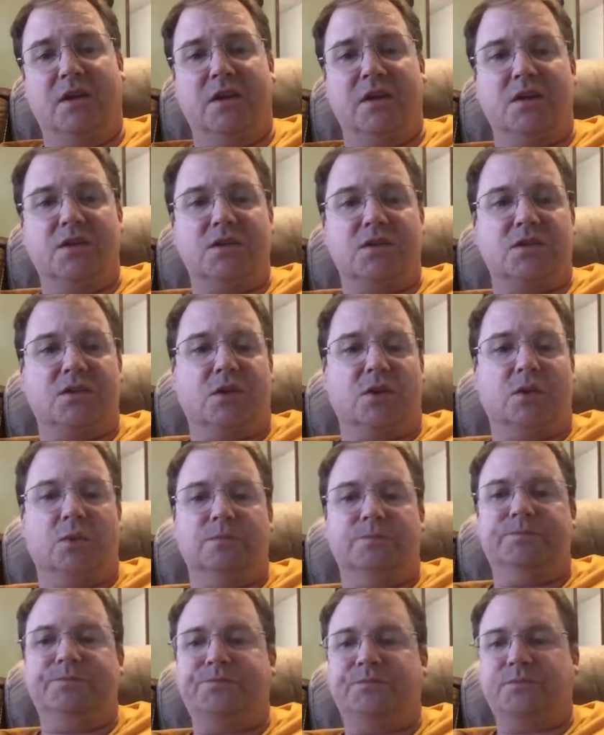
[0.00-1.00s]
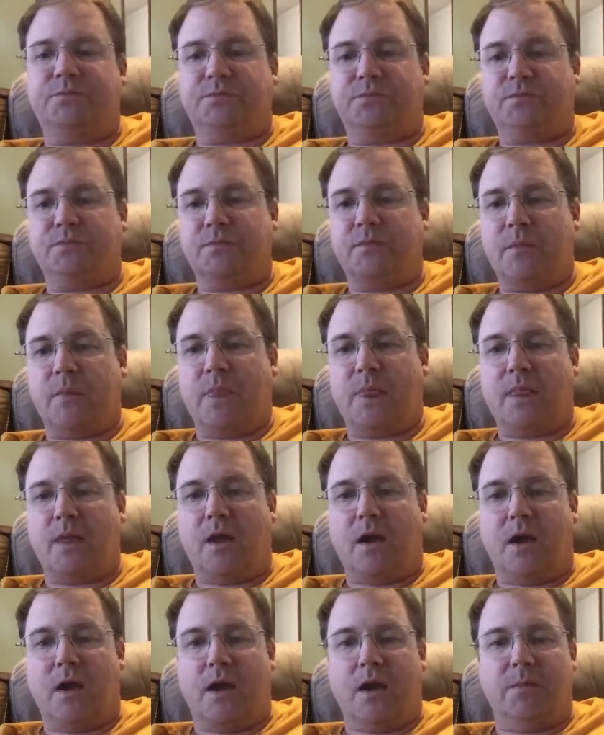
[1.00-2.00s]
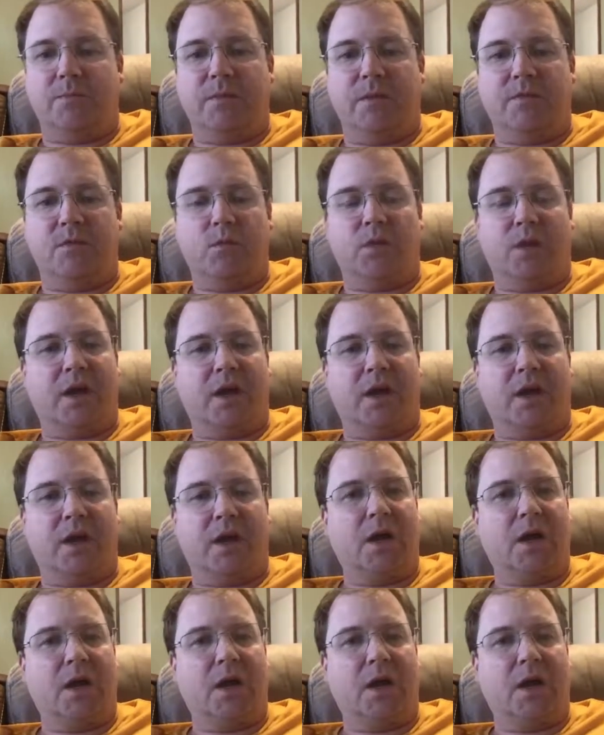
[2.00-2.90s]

So if you want to help us out,